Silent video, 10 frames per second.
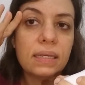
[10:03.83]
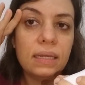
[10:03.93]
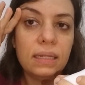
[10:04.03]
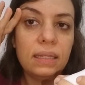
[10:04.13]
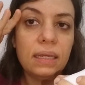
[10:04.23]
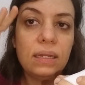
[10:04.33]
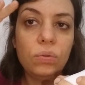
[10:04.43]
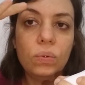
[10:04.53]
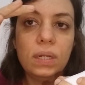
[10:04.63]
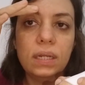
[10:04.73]
It did
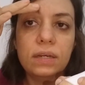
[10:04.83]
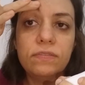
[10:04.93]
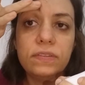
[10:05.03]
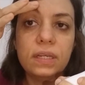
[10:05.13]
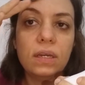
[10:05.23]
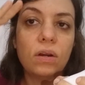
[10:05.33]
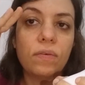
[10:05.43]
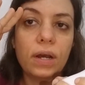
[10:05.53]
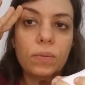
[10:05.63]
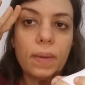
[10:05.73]
do a lifting
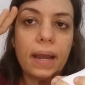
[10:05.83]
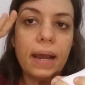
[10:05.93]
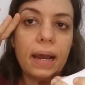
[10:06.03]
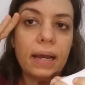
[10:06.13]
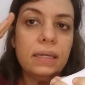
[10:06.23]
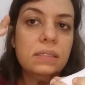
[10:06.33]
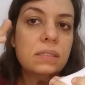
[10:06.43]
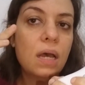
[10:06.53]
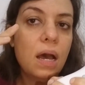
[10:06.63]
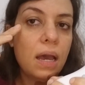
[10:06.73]
around my eyes.
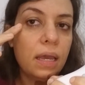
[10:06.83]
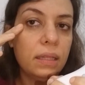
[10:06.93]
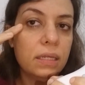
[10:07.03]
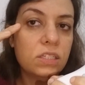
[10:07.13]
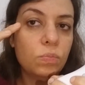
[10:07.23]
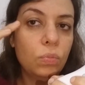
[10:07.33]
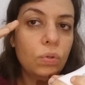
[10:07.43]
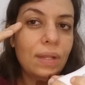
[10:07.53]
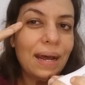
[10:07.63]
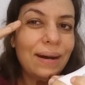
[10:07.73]
It did
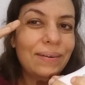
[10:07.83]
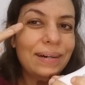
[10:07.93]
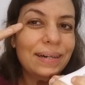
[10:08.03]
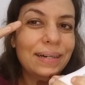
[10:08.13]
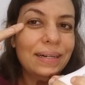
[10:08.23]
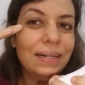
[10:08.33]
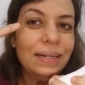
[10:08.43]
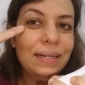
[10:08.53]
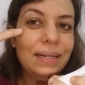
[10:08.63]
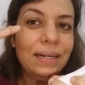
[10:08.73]
smooth out.
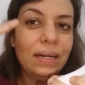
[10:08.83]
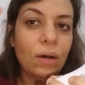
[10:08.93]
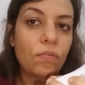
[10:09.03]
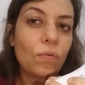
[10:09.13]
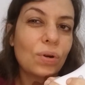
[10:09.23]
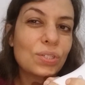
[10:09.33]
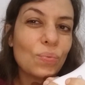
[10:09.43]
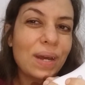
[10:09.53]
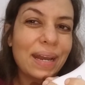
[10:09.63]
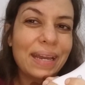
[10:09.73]
Of course,
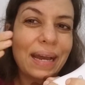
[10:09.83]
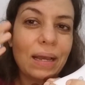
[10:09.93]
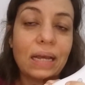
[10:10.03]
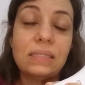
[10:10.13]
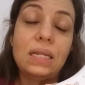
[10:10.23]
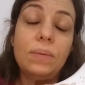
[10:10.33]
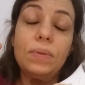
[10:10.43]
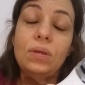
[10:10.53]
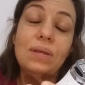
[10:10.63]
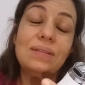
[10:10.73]
when I sleep,
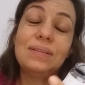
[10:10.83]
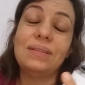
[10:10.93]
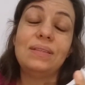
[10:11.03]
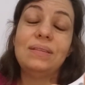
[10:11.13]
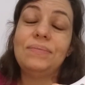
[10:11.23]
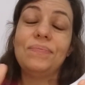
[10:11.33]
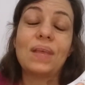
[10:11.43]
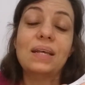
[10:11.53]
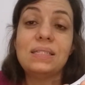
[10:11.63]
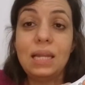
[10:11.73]

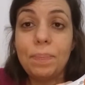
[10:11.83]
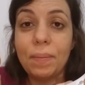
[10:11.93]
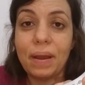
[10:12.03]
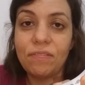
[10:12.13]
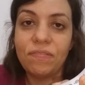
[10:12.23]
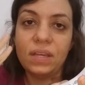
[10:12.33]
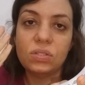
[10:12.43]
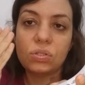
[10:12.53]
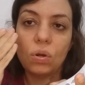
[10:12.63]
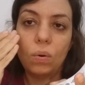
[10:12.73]
I sleep on my face.
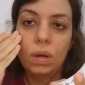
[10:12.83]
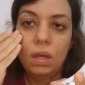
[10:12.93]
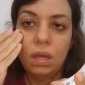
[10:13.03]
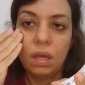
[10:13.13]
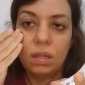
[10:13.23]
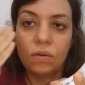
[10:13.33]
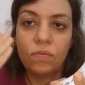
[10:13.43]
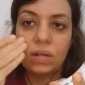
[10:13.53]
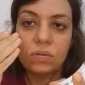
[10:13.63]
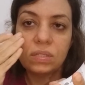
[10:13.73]
So the
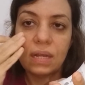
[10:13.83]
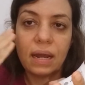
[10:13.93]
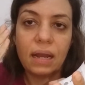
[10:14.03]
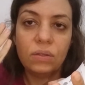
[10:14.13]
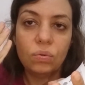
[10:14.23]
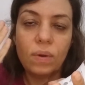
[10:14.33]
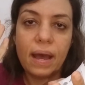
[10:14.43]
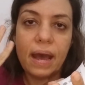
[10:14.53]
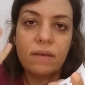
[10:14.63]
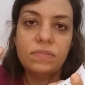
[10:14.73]
wrinkles that I do
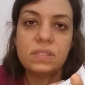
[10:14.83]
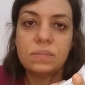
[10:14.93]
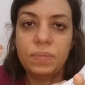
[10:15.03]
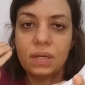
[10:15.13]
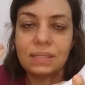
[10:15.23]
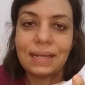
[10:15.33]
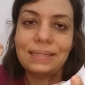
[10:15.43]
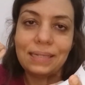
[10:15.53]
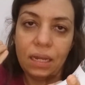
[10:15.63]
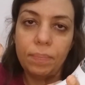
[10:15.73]
have is because I
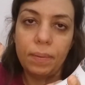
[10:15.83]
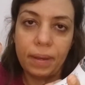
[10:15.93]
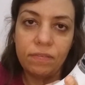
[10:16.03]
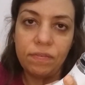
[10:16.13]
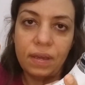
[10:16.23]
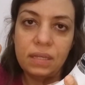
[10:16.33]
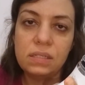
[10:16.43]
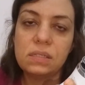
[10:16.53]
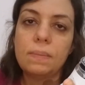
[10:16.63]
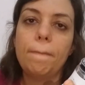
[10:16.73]
sleep on my
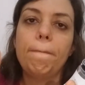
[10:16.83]
face.